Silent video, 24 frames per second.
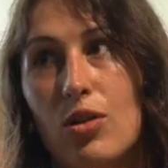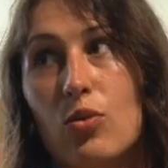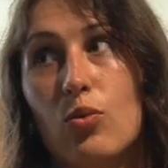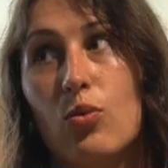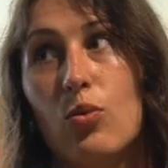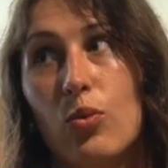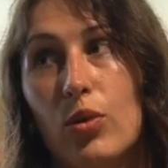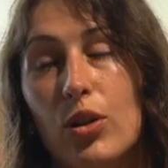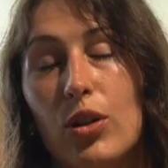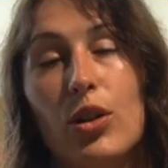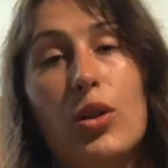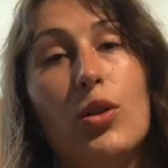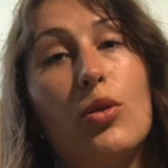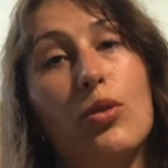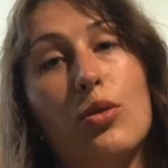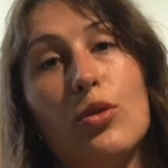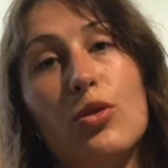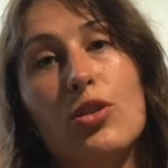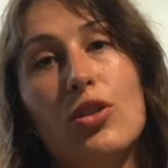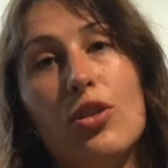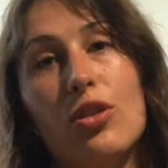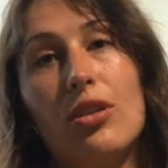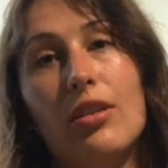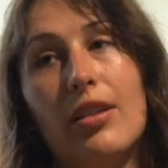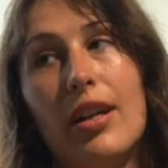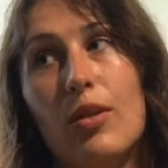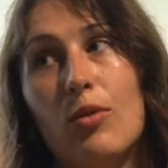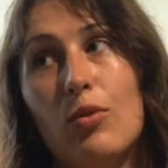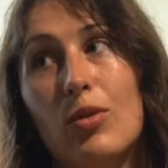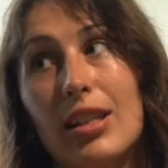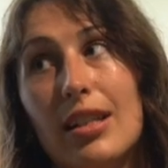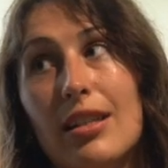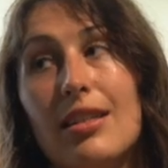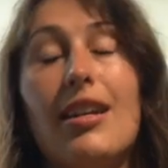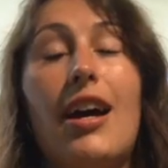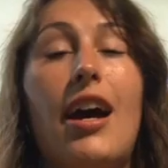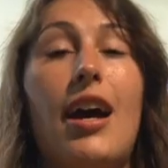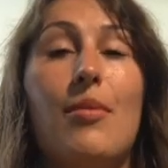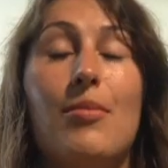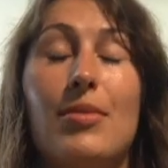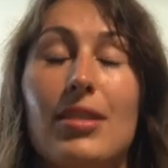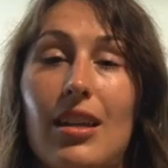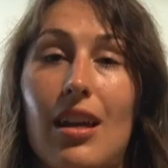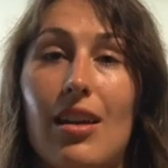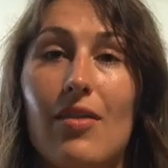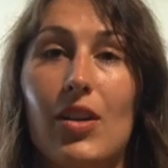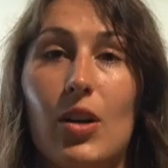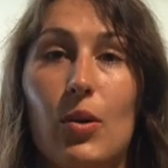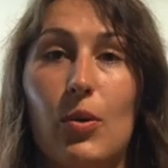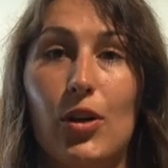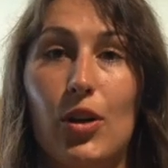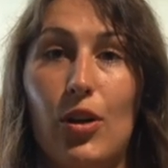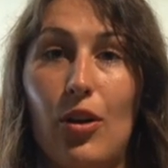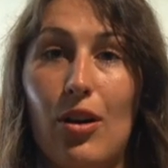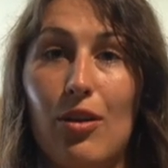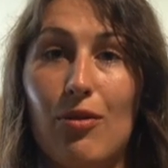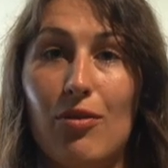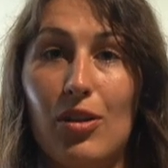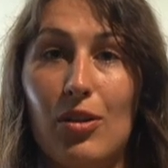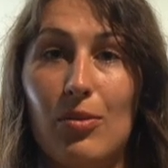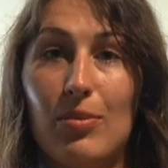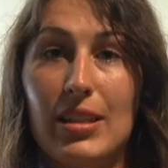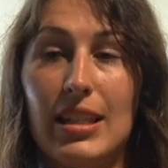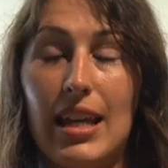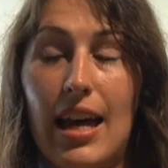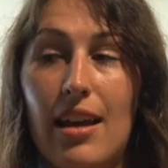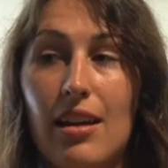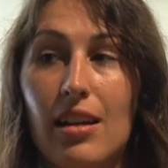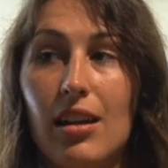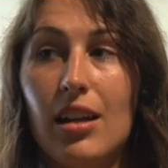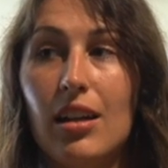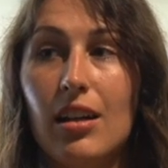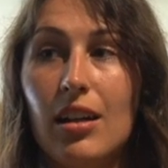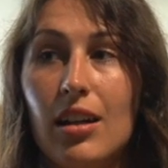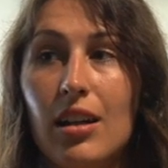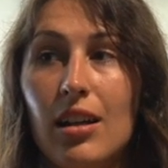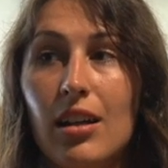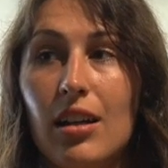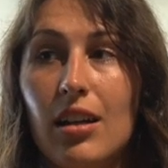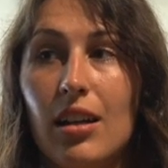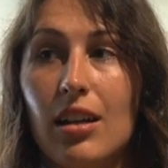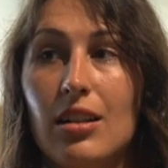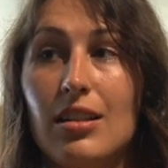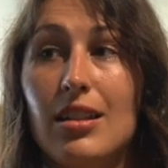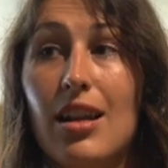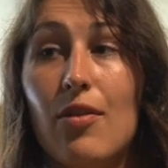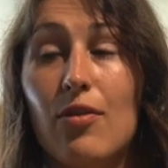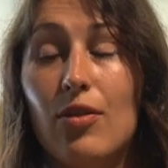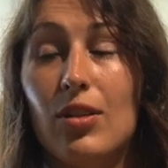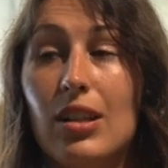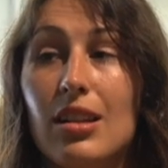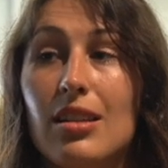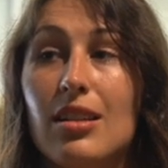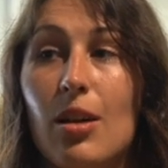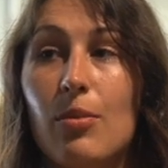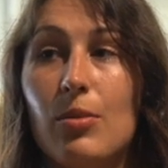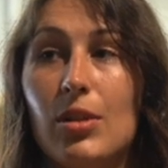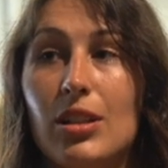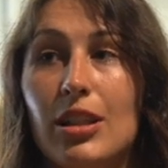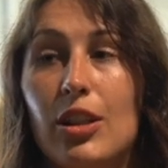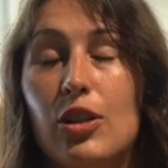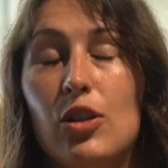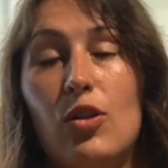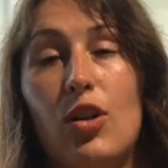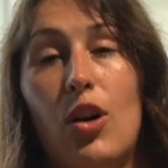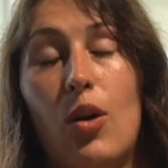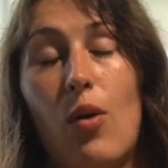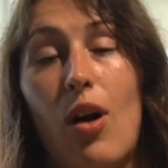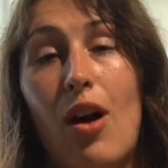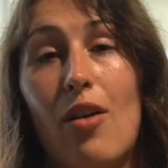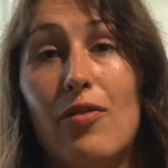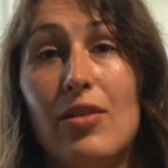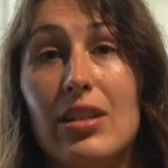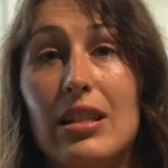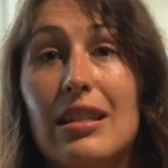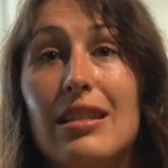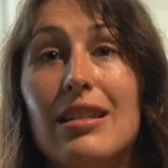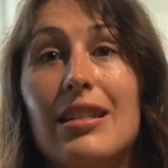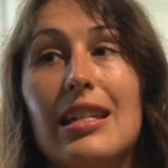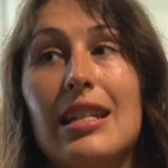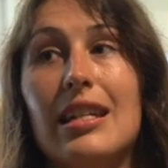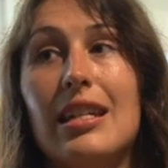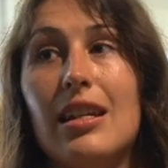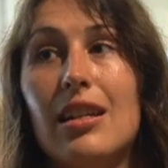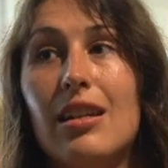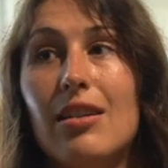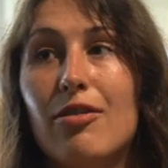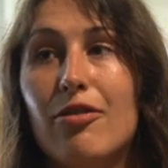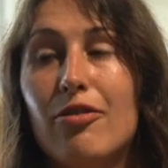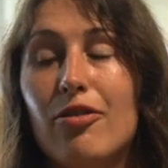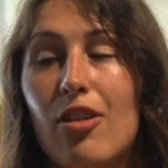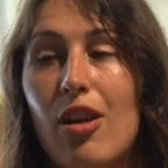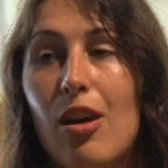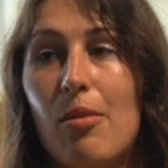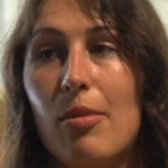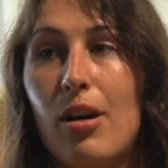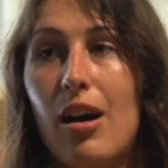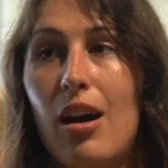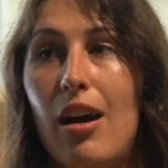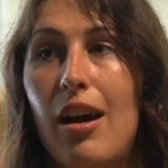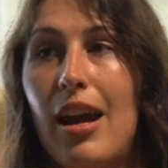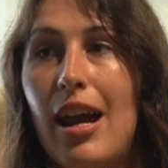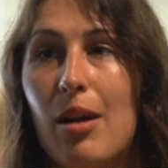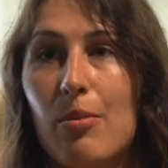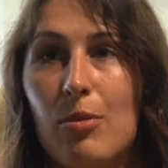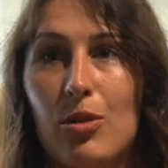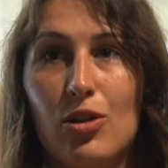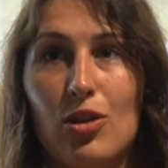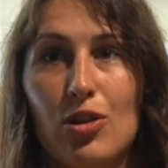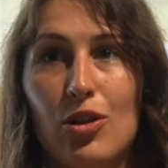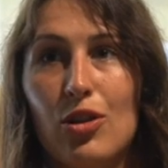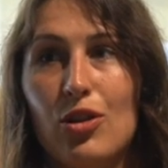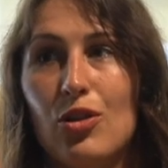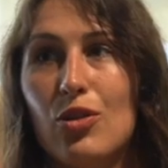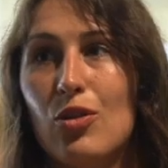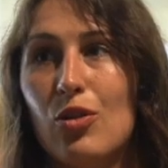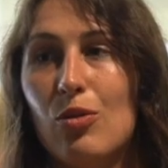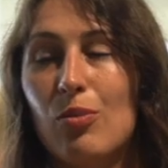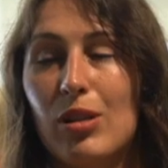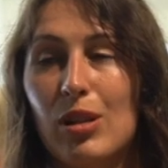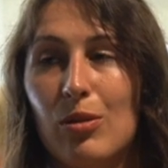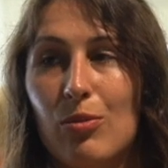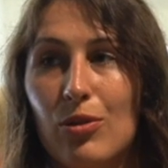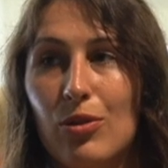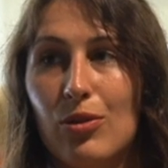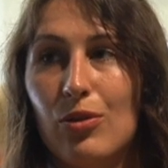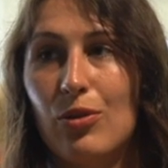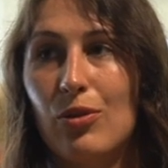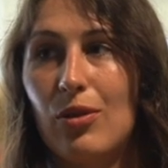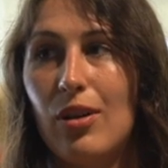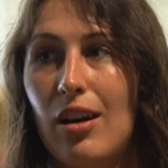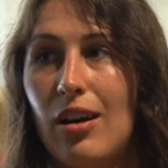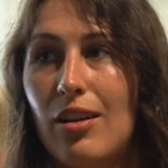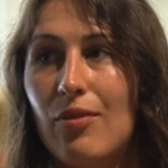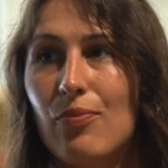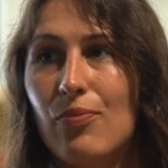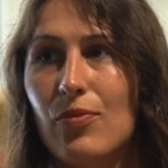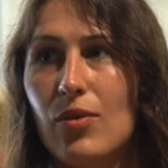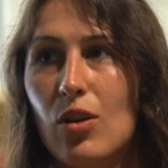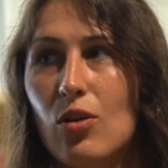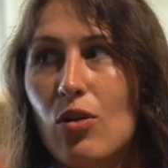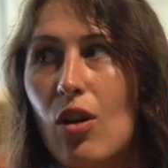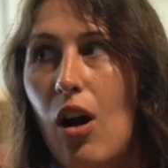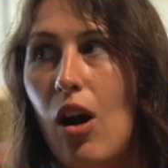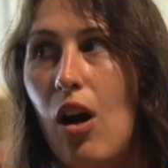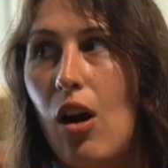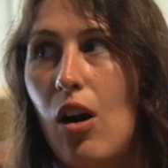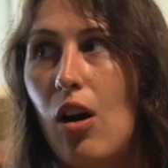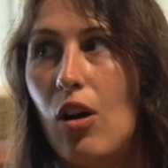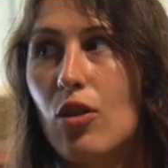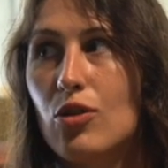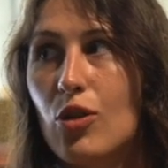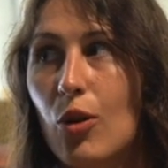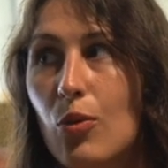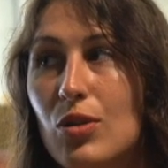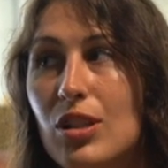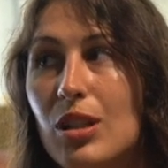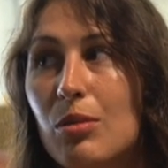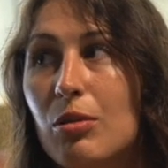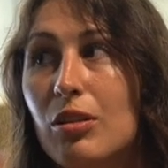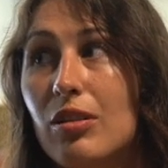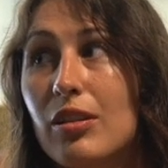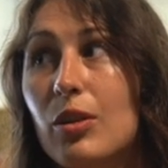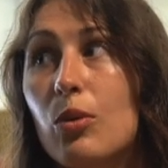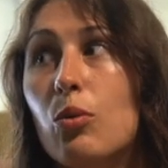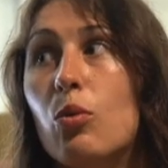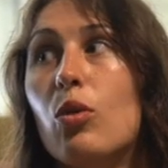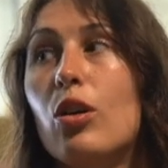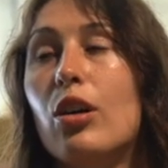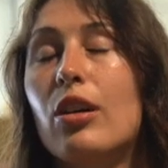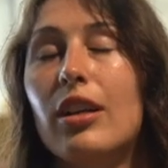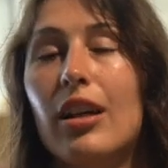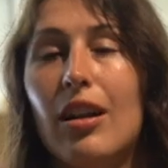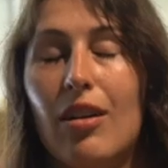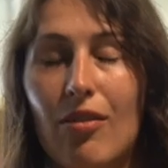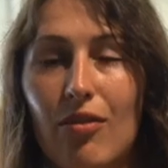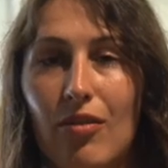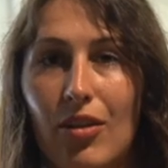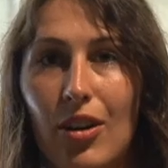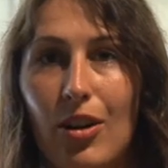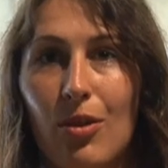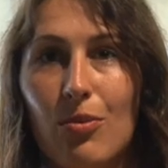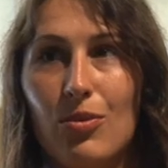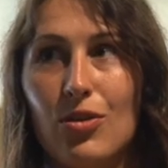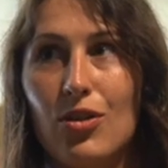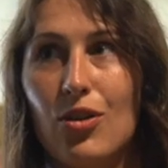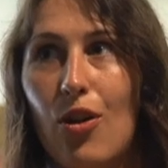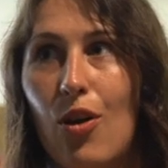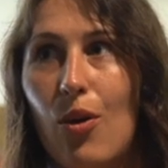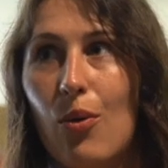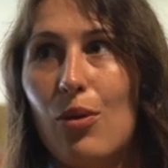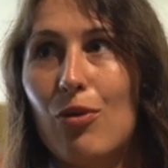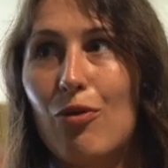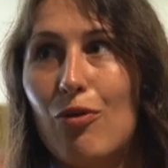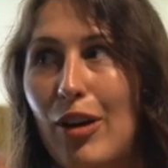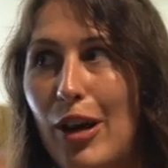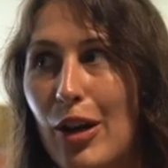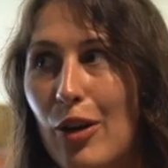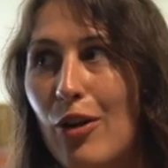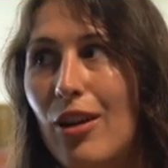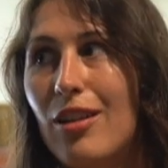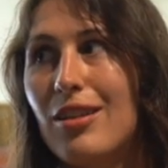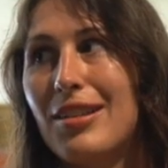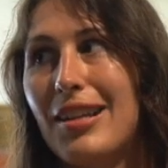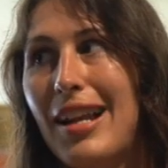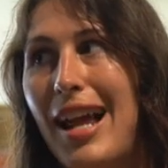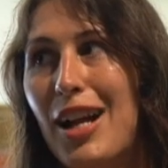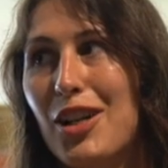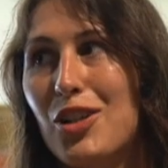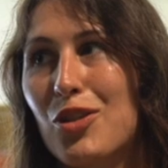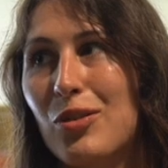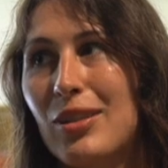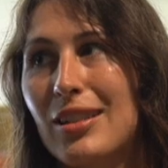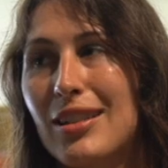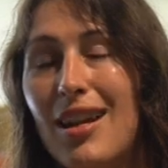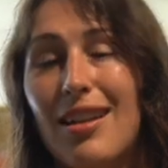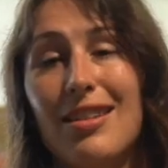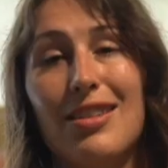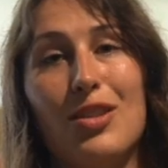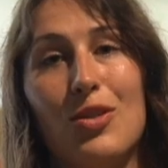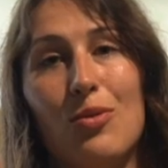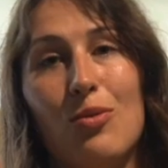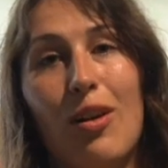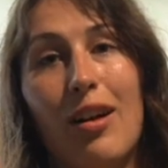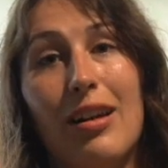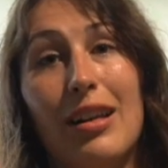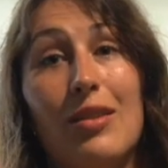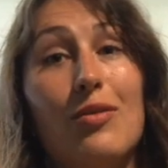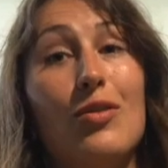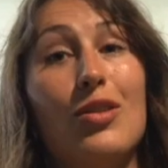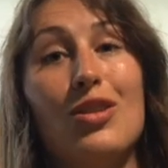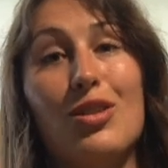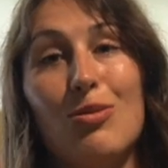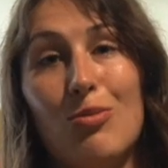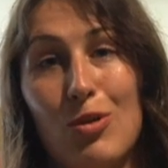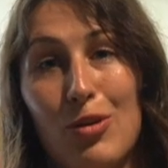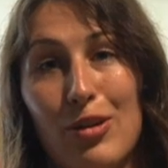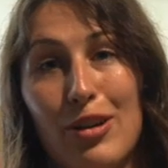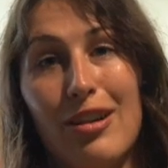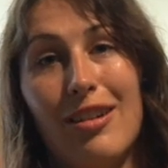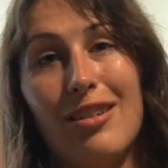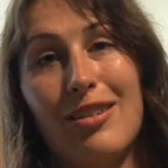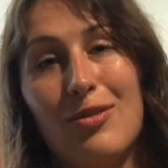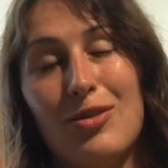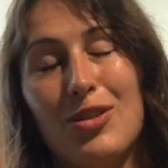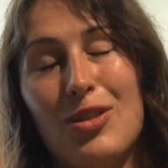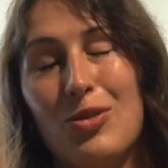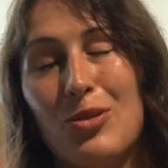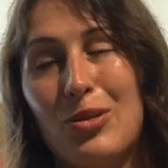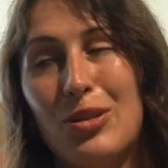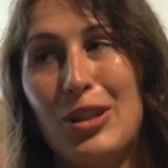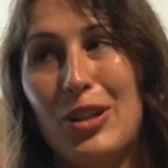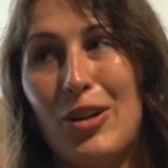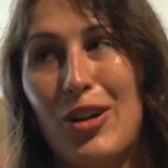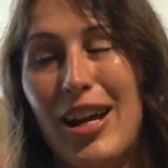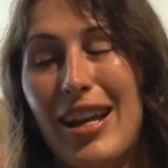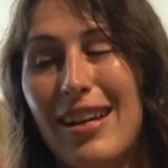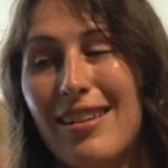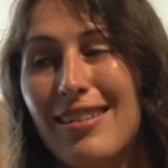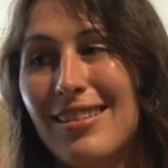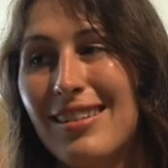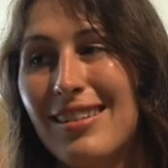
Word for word: is really crucial and really time-saving when you're in a film set. Definitely something that you don't often see from amateurs or people who don't typically work in film. So with veterans, it actually tends to run even smoother, which is really great.